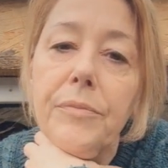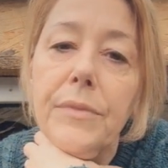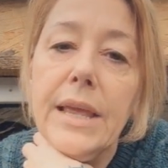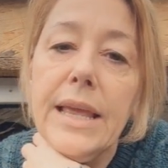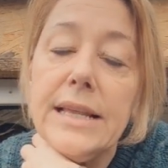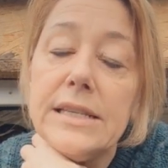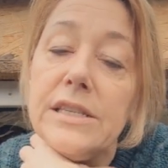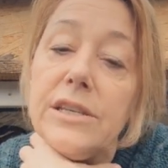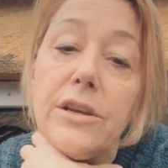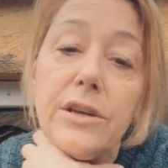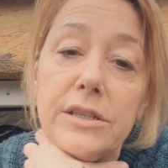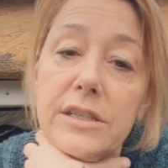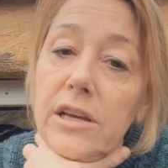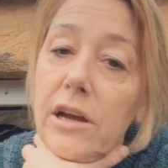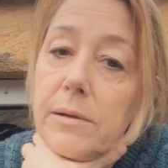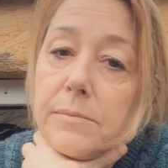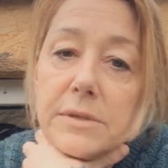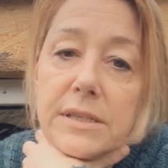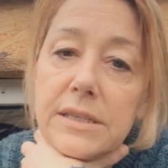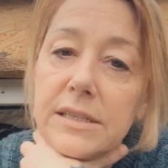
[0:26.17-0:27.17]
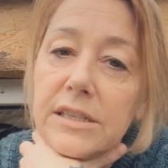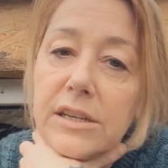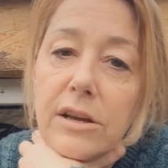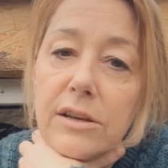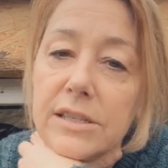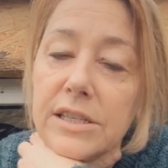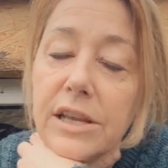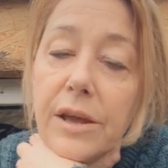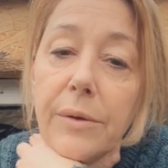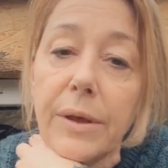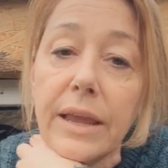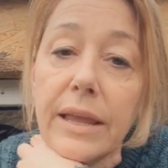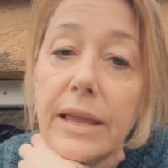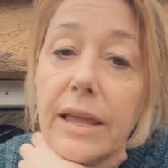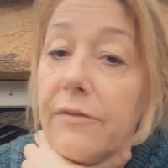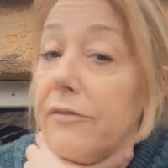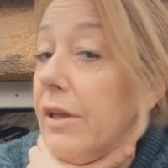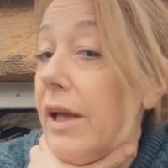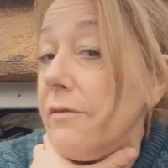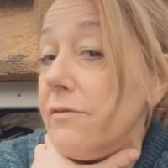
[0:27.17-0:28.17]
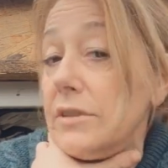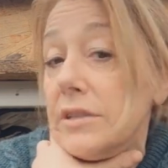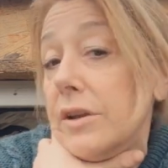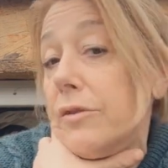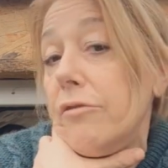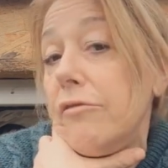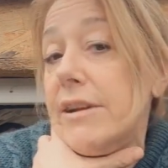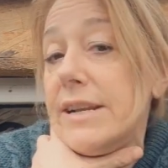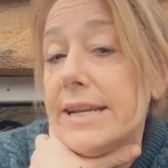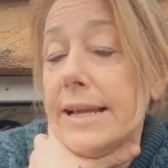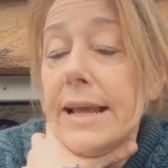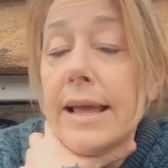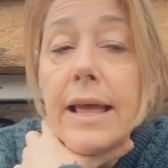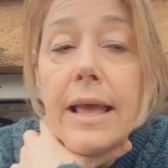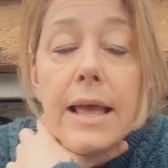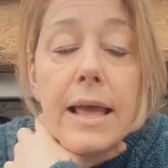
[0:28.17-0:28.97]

it's a good time to start sowing if you haven't done already.